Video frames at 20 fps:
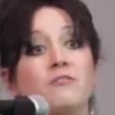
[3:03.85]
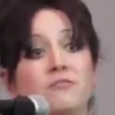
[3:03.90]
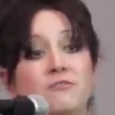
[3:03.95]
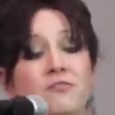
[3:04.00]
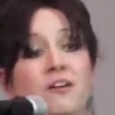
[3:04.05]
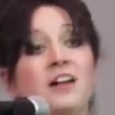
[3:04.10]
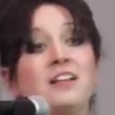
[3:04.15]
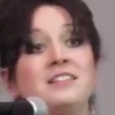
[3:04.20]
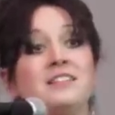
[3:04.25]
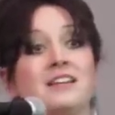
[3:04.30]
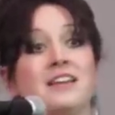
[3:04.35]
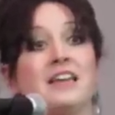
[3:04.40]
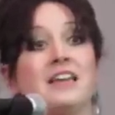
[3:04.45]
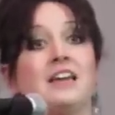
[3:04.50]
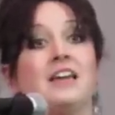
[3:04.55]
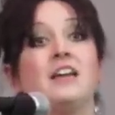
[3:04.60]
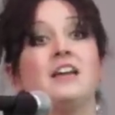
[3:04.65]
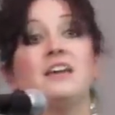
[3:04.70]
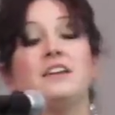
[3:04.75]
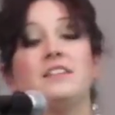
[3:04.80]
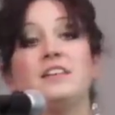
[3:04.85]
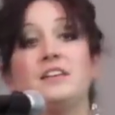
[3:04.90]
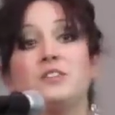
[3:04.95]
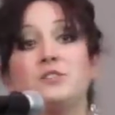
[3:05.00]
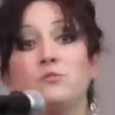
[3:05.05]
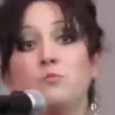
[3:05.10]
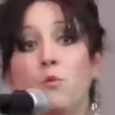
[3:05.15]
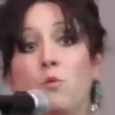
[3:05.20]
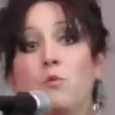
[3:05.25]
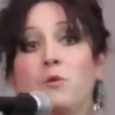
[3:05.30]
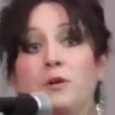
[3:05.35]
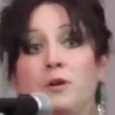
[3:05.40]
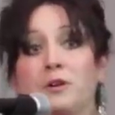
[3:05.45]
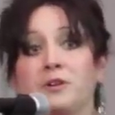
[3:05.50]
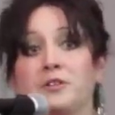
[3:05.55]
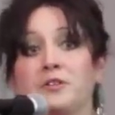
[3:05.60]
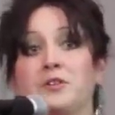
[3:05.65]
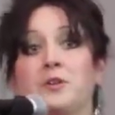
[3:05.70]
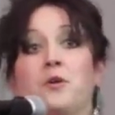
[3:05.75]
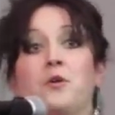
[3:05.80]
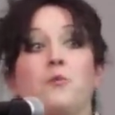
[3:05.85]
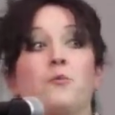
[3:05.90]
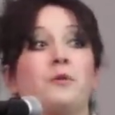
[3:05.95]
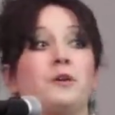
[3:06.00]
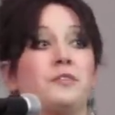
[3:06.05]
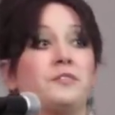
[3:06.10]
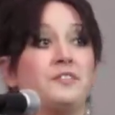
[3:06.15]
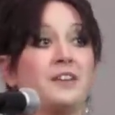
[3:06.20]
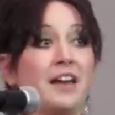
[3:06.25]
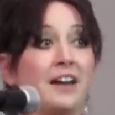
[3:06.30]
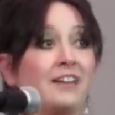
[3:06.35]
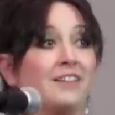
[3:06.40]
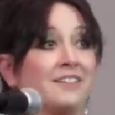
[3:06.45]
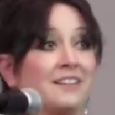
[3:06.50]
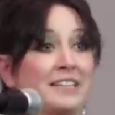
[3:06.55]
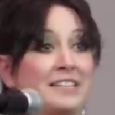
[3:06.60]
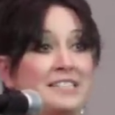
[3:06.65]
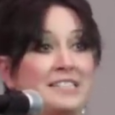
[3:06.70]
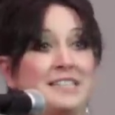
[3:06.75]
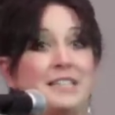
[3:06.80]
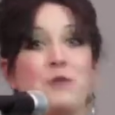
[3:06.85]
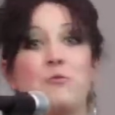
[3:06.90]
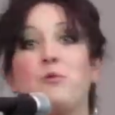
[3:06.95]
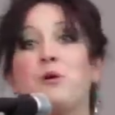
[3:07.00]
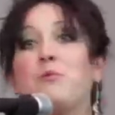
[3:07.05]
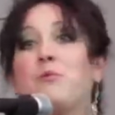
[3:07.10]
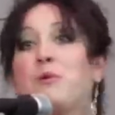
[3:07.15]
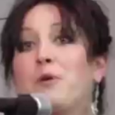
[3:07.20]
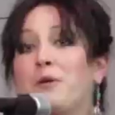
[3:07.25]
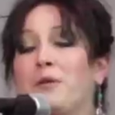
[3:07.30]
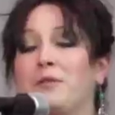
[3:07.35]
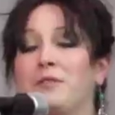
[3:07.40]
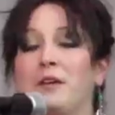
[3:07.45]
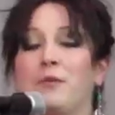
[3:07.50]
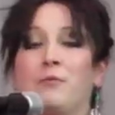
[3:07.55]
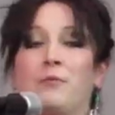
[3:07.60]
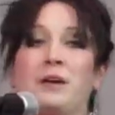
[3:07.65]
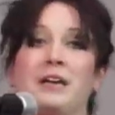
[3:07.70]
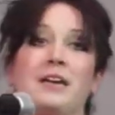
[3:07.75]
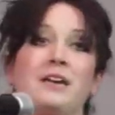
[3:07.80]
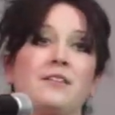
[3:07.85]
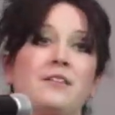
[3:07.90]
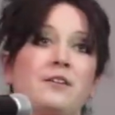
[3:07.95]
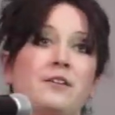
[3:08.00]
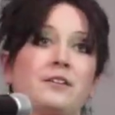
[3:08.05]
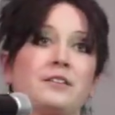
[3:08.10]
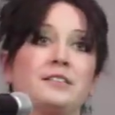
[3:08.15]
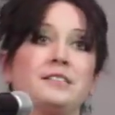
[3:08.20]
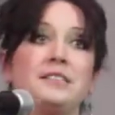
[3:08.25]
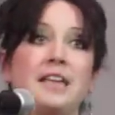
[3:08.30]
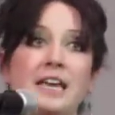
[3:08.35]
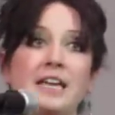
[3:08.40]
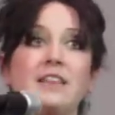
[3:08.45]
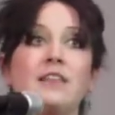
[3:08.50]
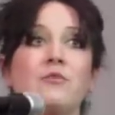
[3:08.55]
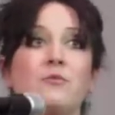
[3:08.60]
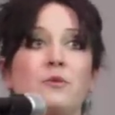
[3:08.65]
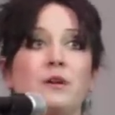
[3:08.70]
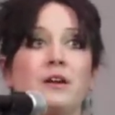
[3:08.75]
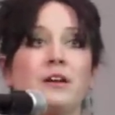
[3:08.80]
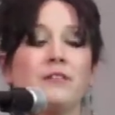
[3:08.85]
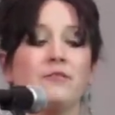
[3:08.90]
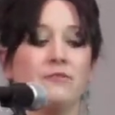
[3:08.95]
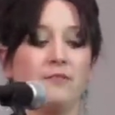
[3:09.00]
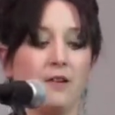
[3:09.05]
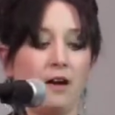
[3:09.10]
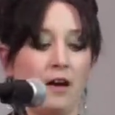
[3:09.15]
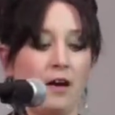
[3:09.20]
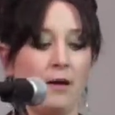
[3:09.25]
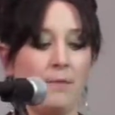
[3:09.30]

funding these wars with terrorists that we either say that we've